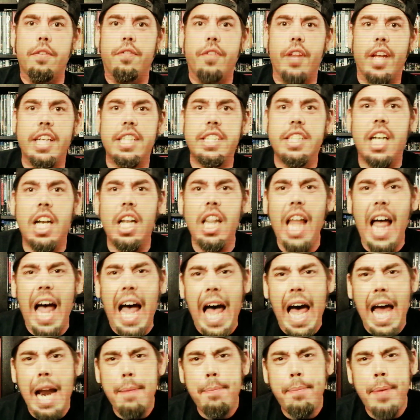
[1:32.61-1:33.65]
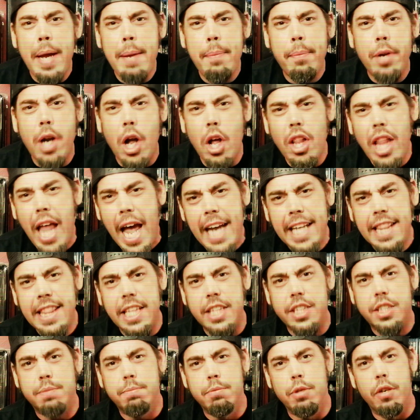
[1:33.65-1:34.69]
Flicks that a lot of people don't like
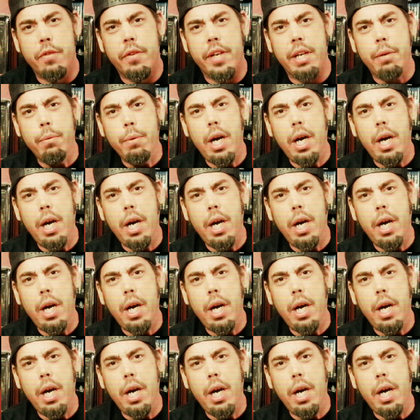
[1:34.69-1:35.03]
this movie.